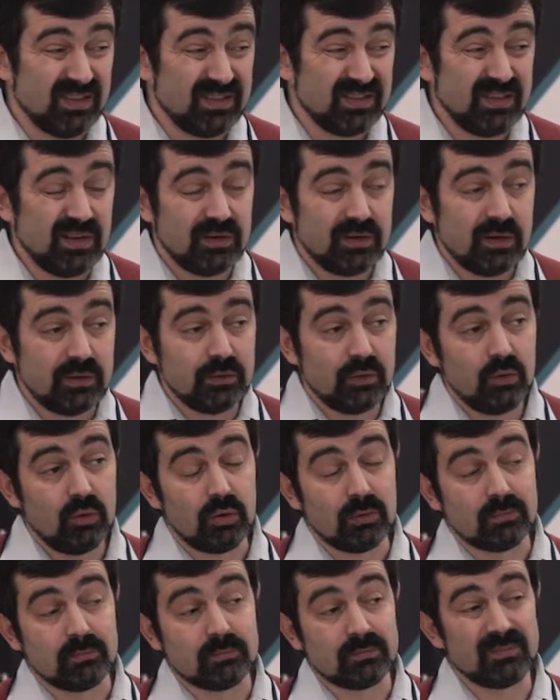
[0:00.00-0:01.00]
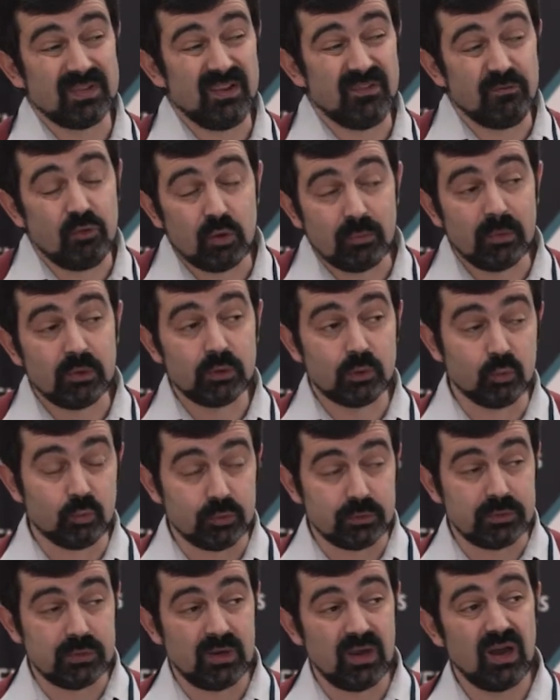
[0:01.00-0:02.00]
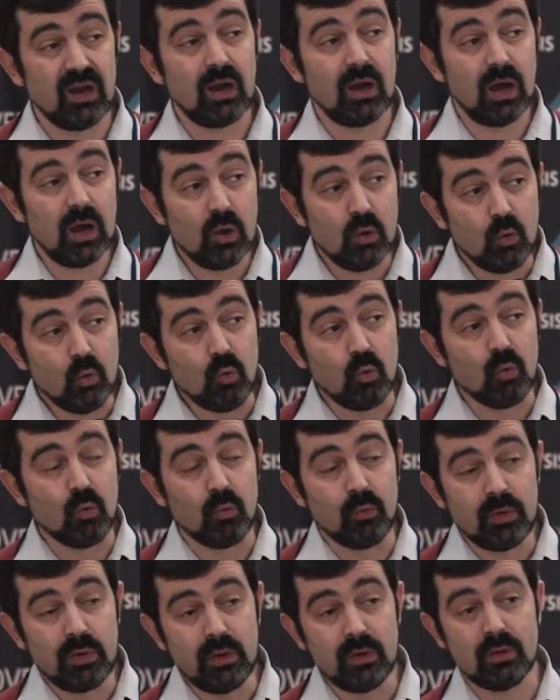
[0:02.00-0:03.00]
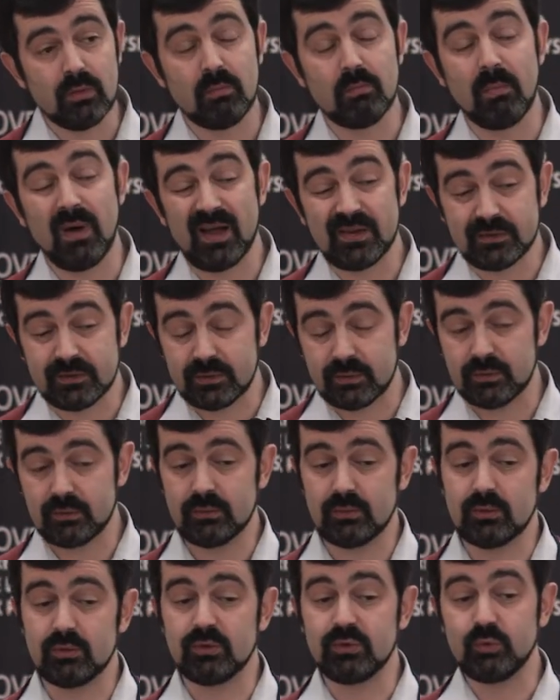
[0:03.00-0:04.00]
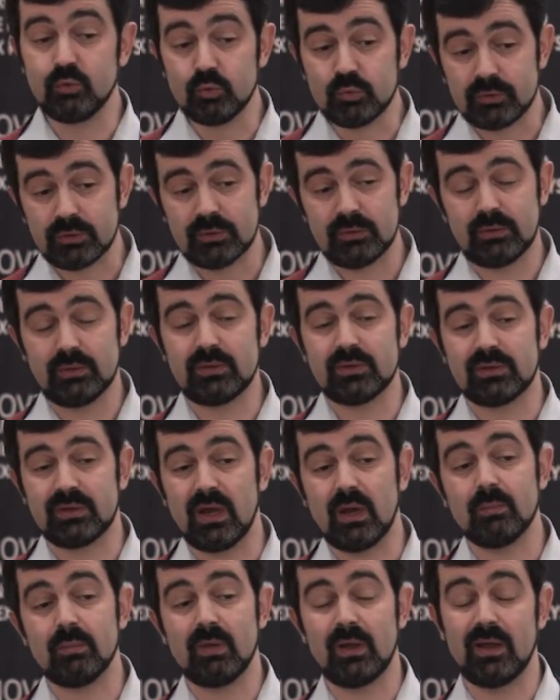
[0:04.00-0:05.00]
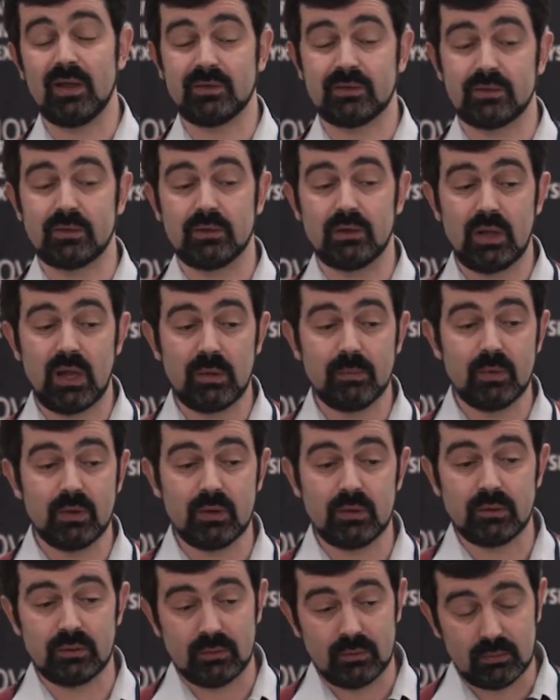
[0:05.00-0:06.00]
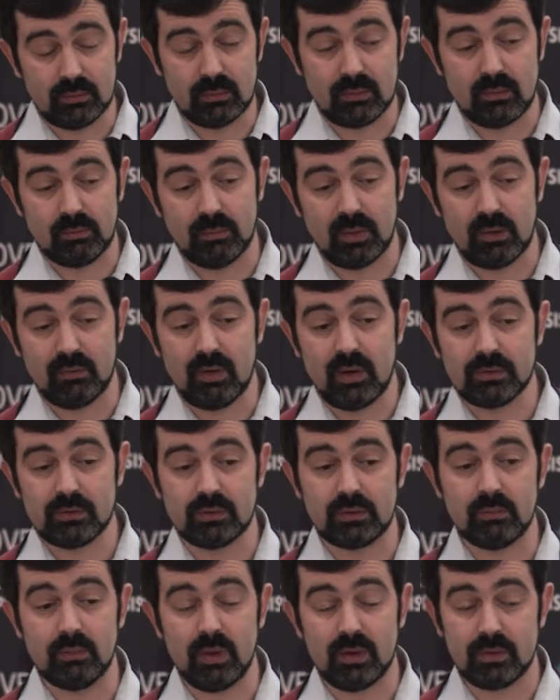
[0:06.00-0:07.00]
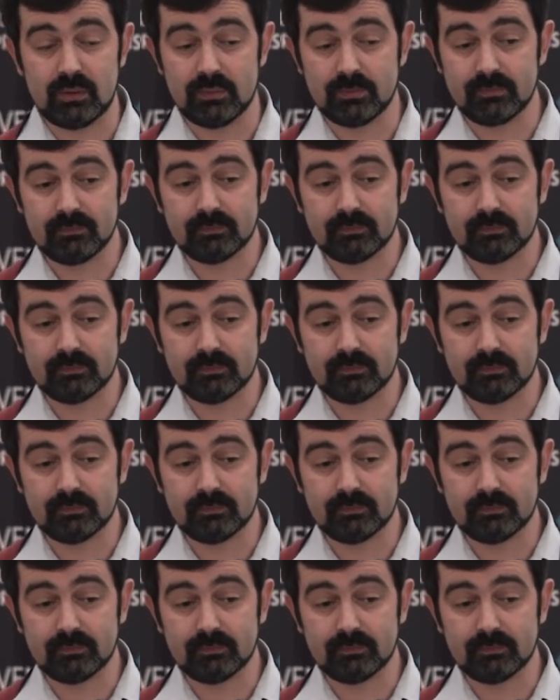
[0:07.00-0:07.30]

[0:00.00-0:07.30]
There are no formal rules how we must use some external library provided by